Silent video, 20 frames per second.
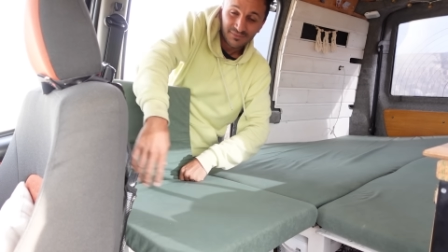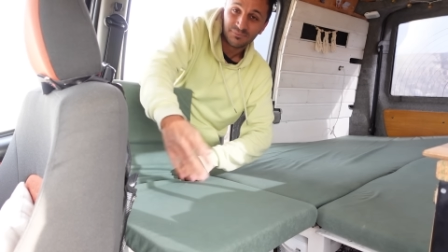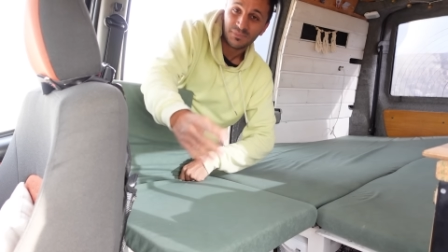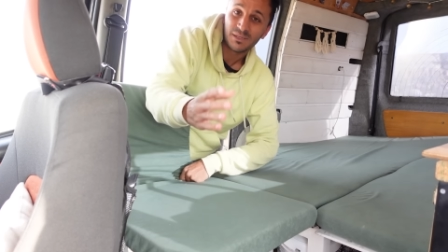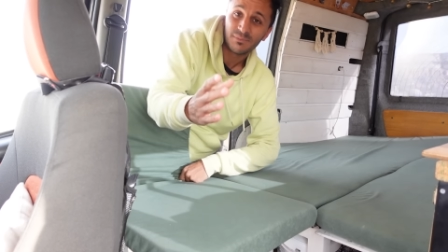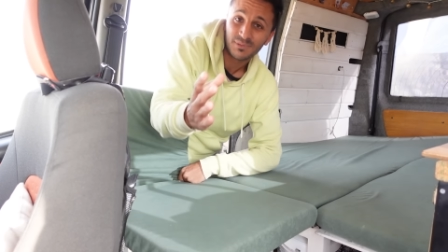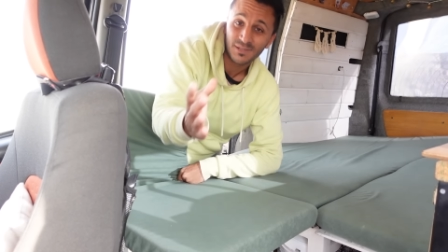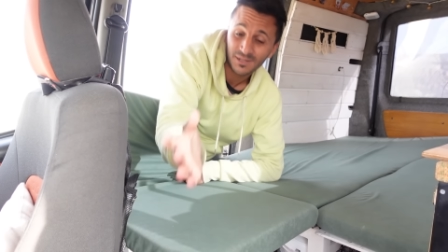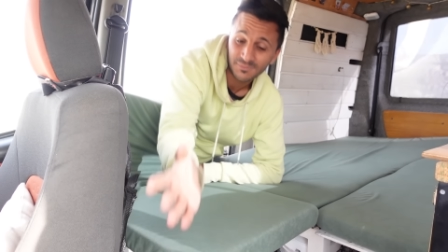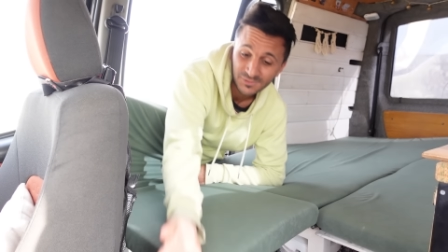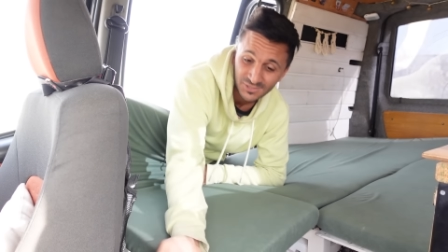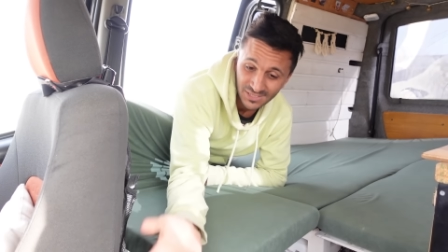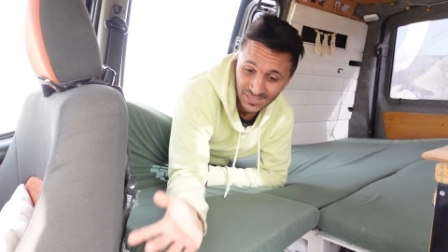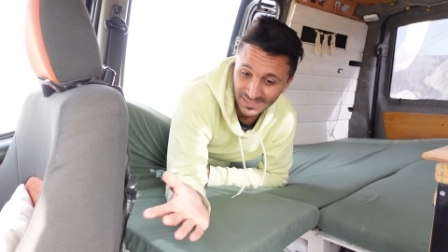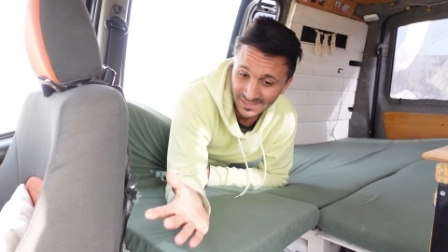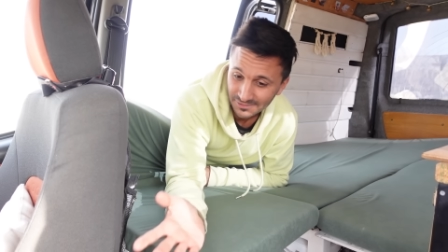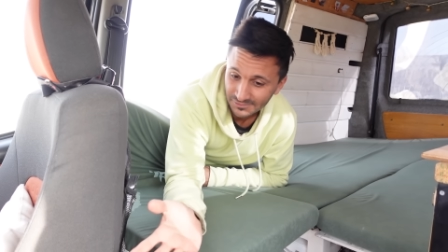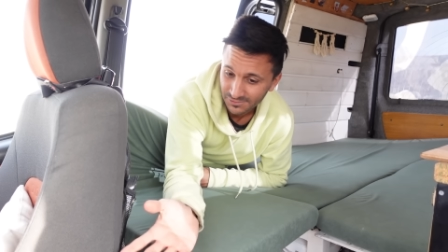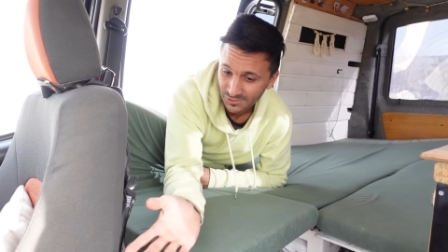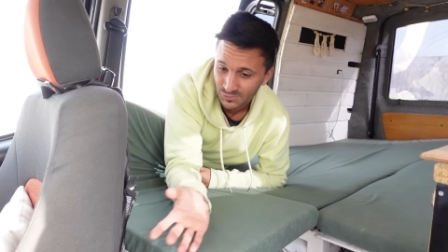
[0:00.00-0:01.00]
maybe I'm
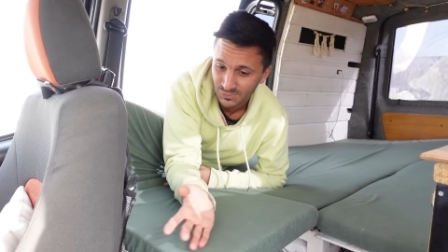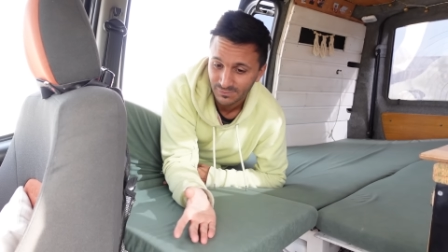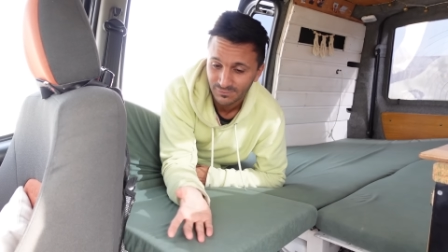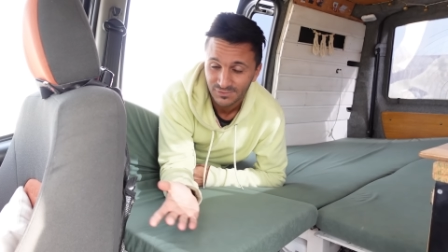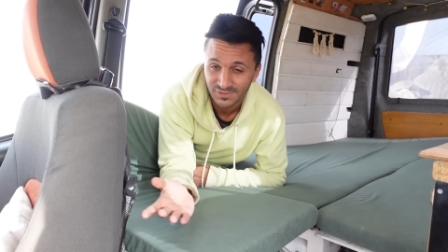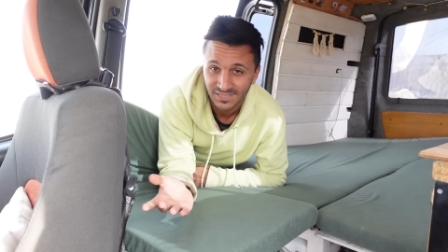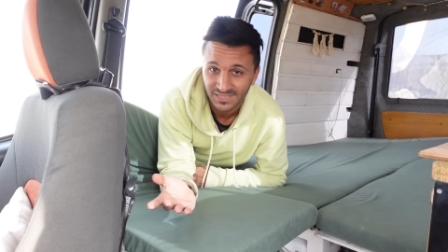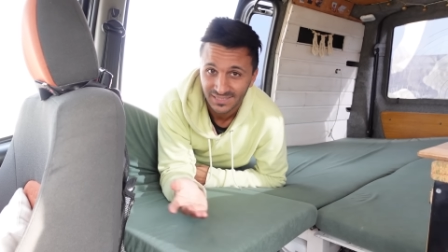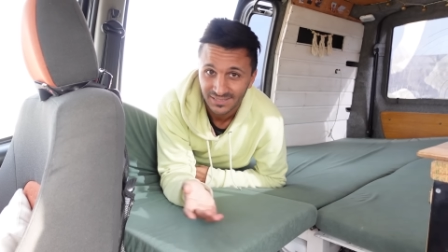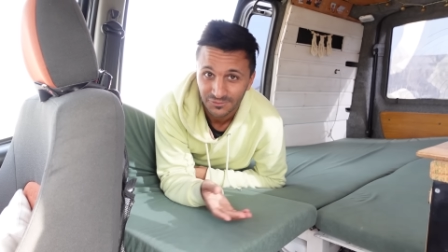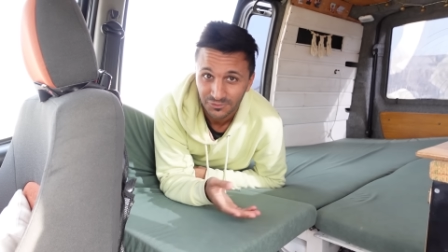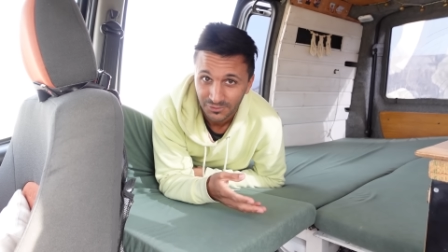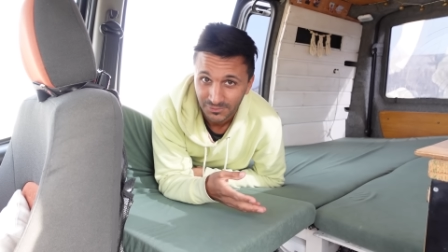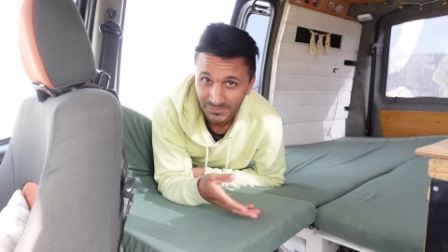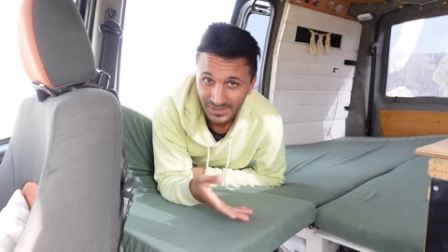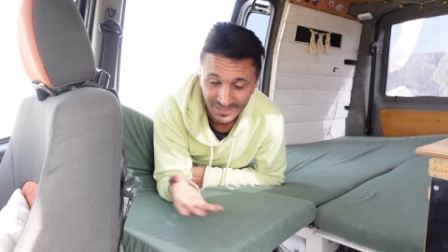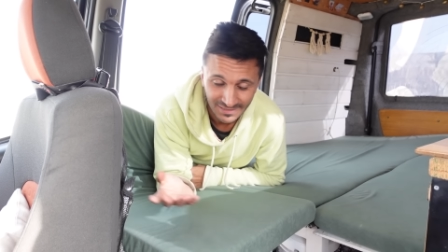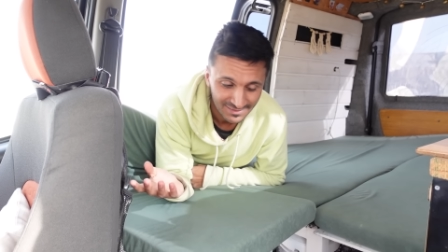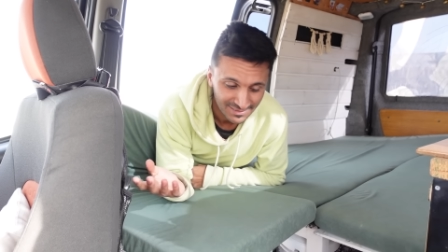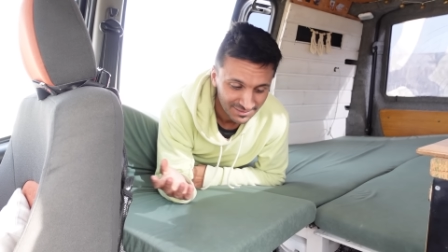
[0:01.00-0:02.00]
chilling on the swivel seat or
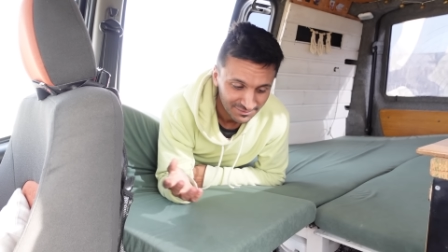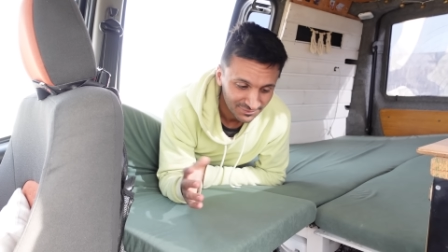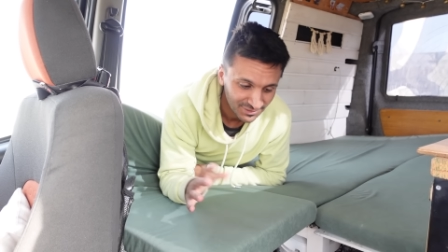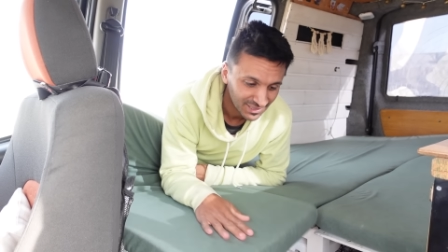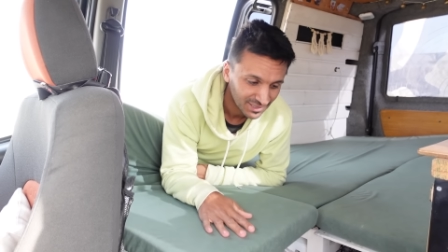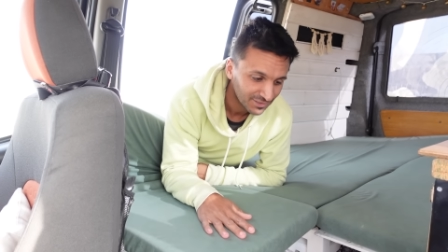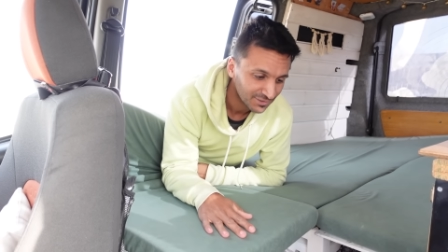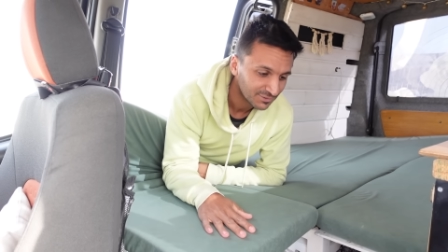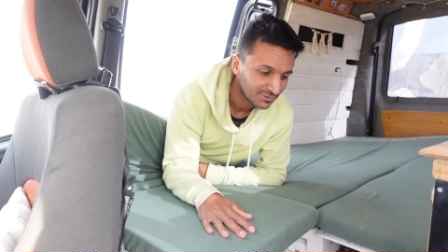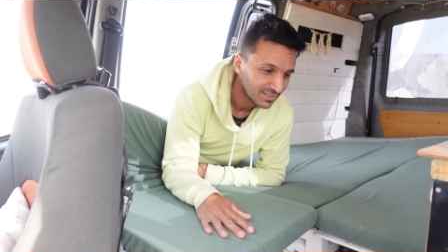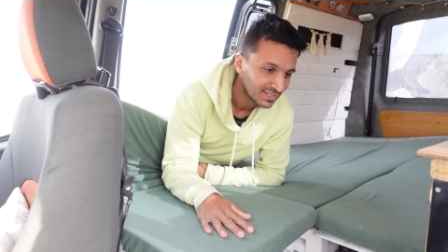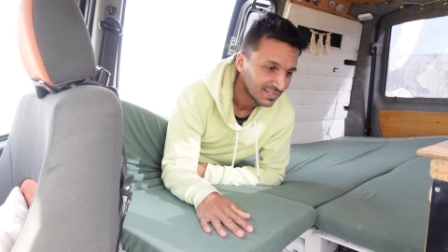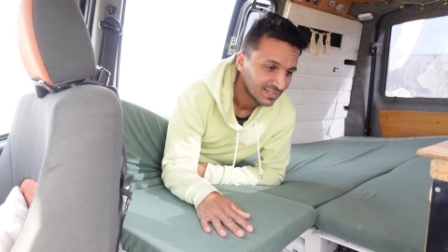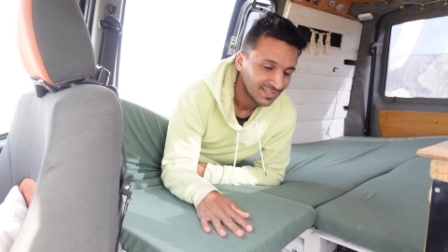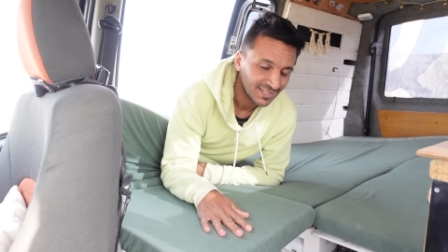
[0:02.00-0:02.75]
I'm editing a video.